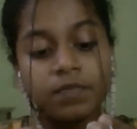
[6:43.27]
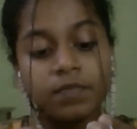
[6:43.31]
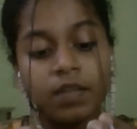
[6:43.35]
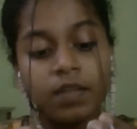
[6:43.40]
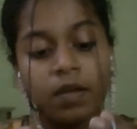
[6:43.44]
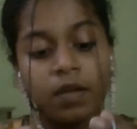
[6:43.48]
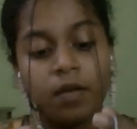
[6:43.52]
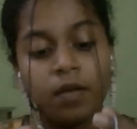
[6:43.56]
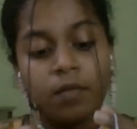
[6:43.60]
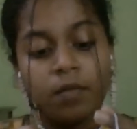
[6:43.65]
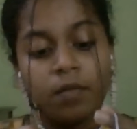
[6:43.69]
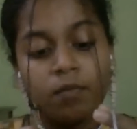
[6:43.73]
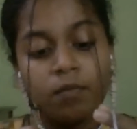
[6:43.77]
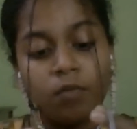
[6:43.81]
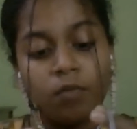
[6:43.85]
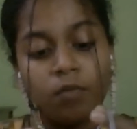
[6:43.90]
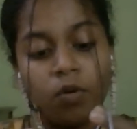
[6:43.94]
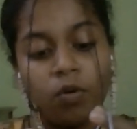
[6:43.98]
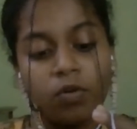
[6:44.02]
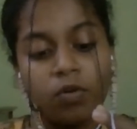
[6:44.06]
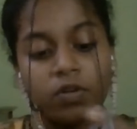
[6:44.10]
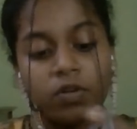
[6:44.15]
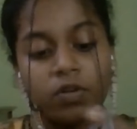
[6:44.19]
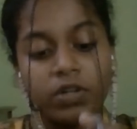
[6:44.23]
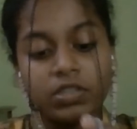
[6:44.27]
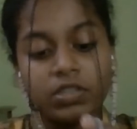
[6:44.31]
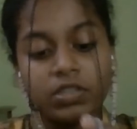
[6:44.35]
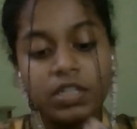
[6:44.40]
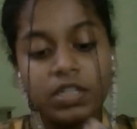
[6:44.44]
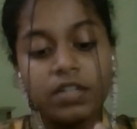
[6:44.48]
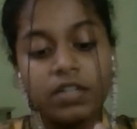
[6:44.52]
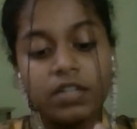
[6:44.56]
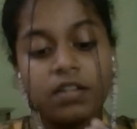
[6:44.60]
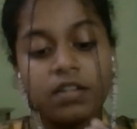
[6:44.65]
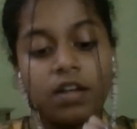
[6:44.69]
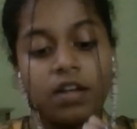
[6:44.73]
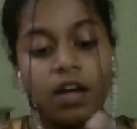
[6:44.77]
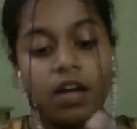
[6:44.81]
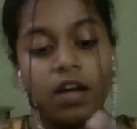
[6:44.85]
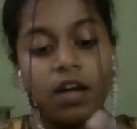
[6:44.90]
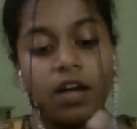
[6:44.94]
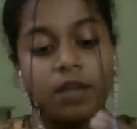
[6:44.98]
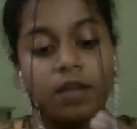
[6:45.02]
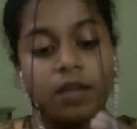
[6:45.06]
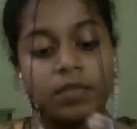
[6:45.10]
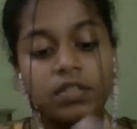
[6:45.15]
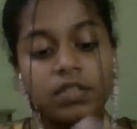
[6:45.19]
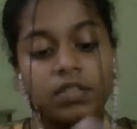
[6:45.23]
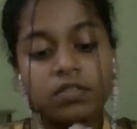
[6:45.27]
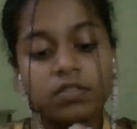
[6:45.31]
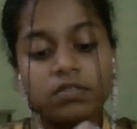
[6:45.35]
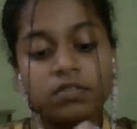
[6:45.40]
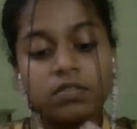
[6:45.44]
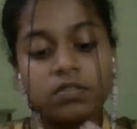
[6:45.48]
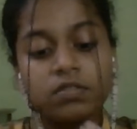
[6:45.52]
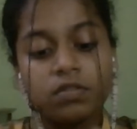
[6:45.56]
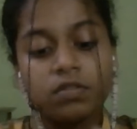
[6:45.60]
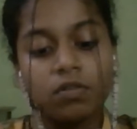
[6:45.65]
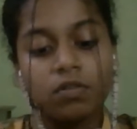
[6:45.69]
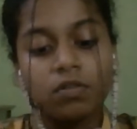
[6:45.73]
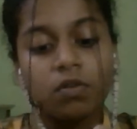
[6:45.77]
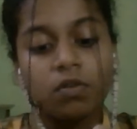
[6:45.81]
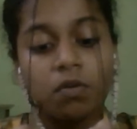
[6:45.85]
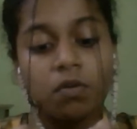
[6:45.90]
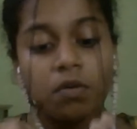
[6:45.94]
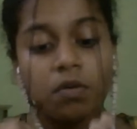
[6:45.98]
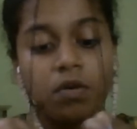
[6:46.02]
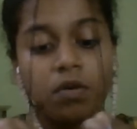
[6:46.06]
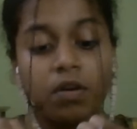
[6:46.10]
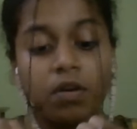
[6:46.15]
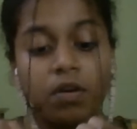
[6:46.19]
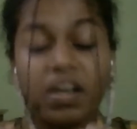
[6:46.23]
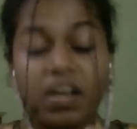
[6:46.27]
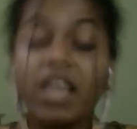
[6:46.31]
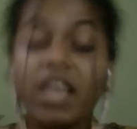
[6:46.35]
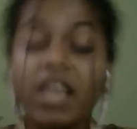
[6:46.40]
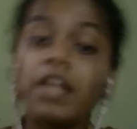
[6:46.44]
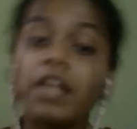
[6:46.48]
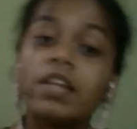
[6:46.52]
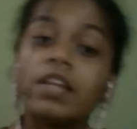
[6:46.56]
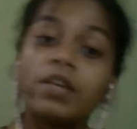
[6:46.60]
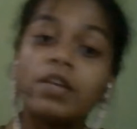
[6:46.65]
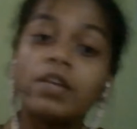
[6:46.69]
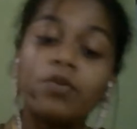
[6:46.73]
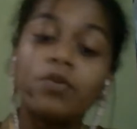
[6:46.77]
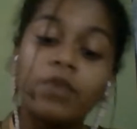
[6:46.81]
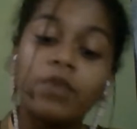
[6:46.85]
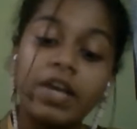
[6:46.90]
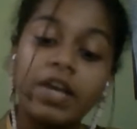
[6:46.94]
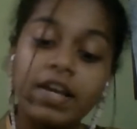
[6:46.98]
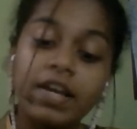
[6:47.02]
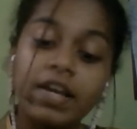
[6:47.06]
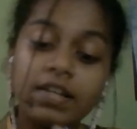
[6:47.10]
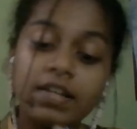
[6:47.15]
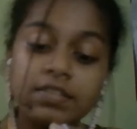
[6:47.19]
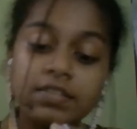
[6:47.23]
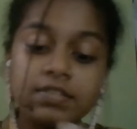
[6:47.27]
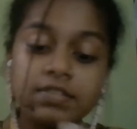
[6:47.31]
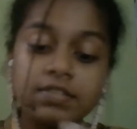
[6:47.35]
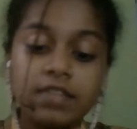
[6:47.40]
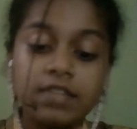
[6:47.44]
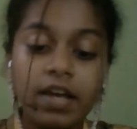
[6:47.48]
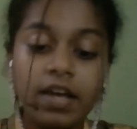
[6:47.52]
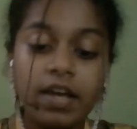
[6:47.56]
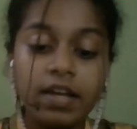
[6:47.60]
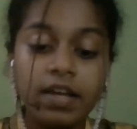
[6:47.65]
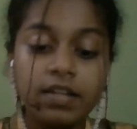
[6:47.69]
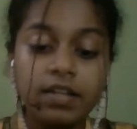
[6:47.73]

more crochet garments, or new hairstyles,